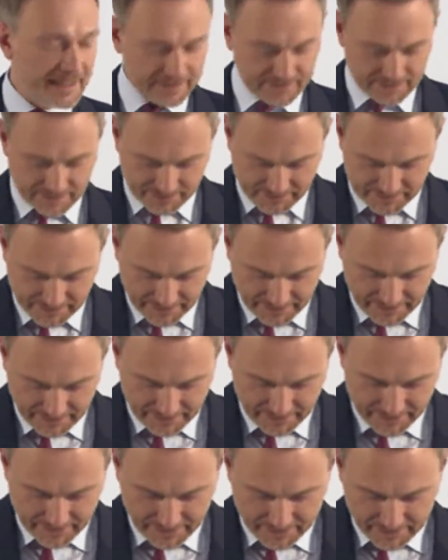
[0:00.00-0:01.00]
We have
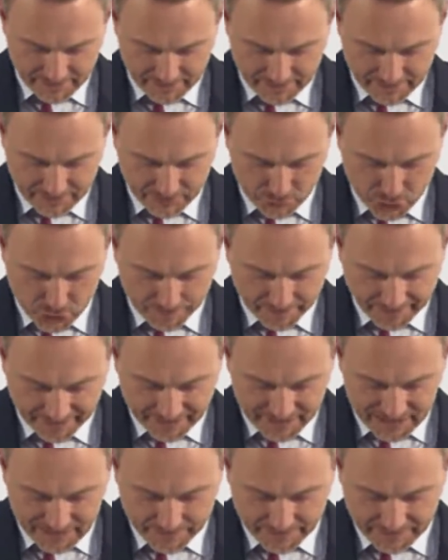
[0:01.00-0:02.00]
accepted the offer of
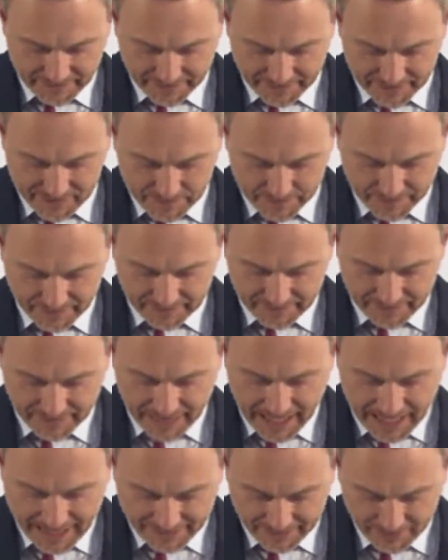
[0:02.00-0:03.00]
further talks with
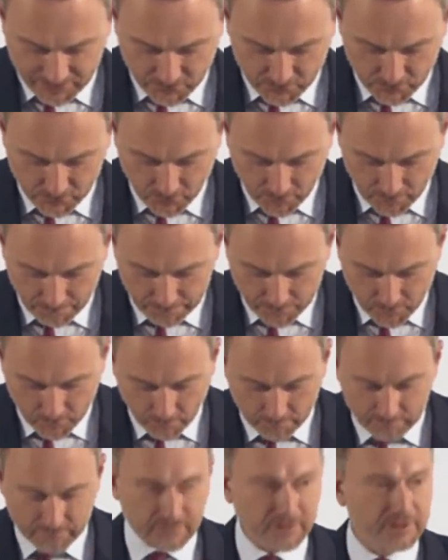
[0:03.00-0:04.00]
the SPD
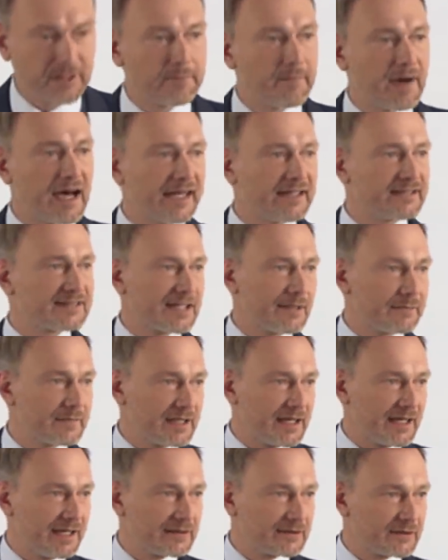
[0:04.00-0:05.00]
to sound out
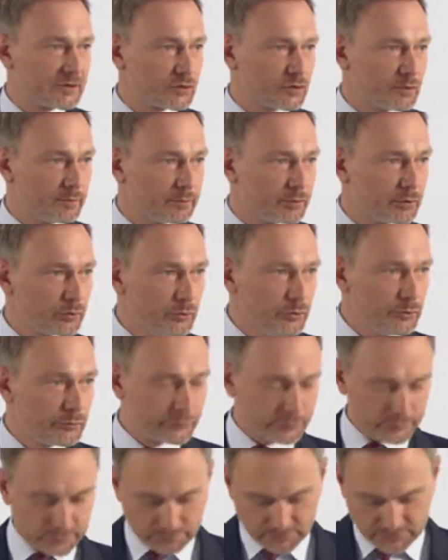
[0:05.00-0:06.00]
common ground that will
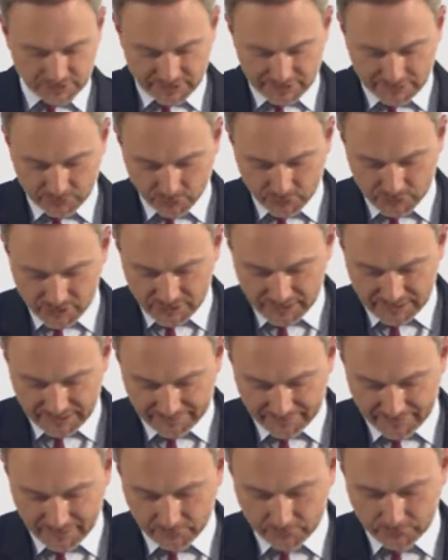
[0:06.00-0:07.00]
push our country
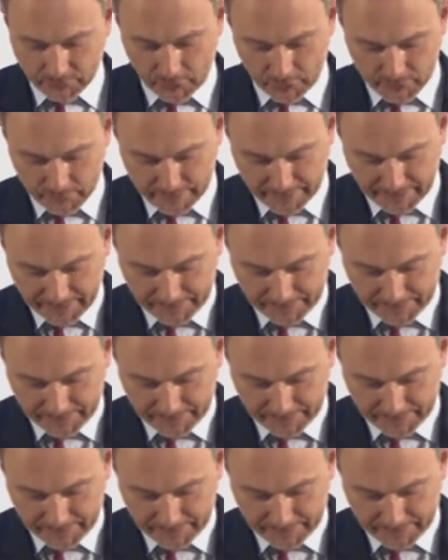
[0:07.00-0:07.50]
forward.